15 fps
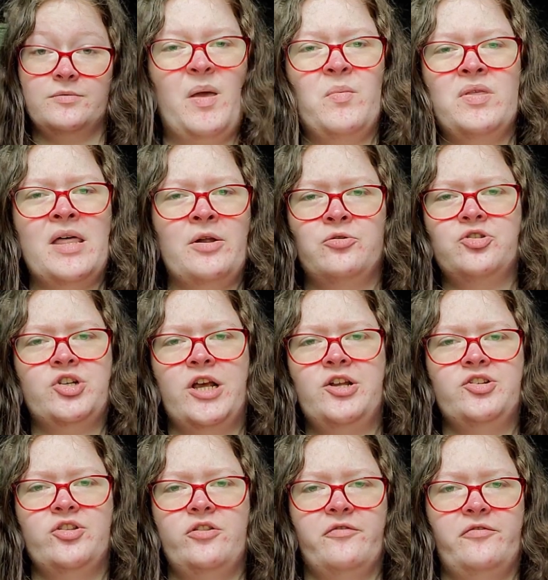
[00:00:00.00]
Maybe that'll
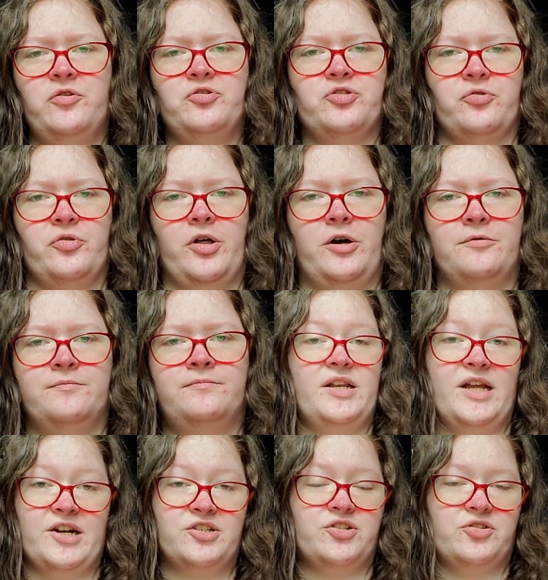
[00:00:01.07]
change in the future, though. The
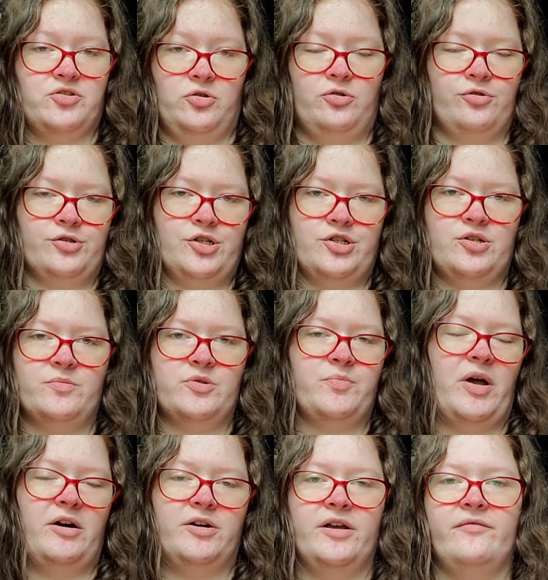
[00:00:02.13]
next solar system
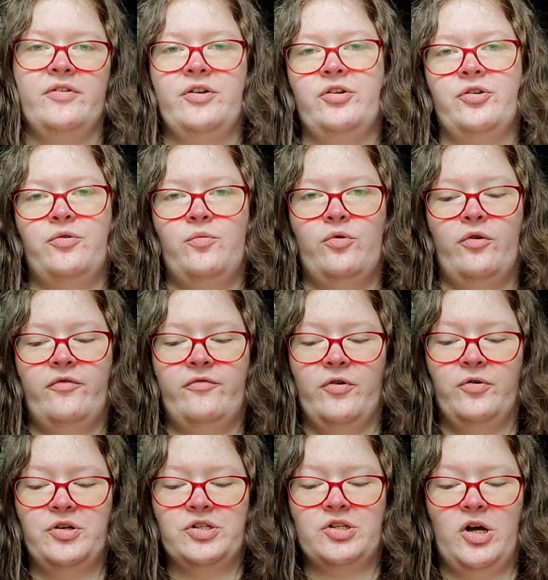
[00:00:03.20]
spotlight video will
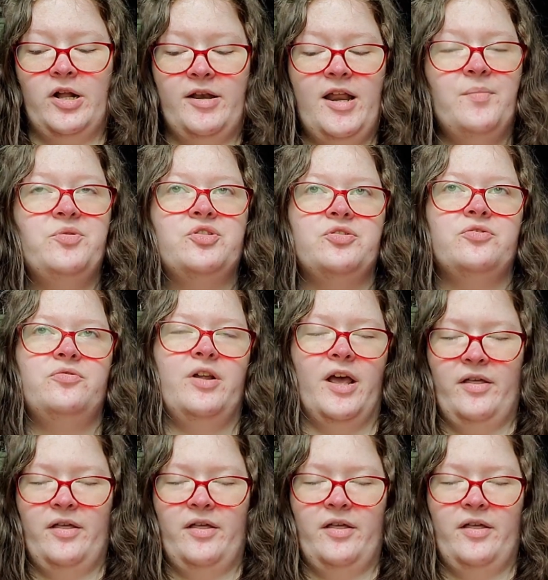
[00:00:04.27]
focus on Neptune,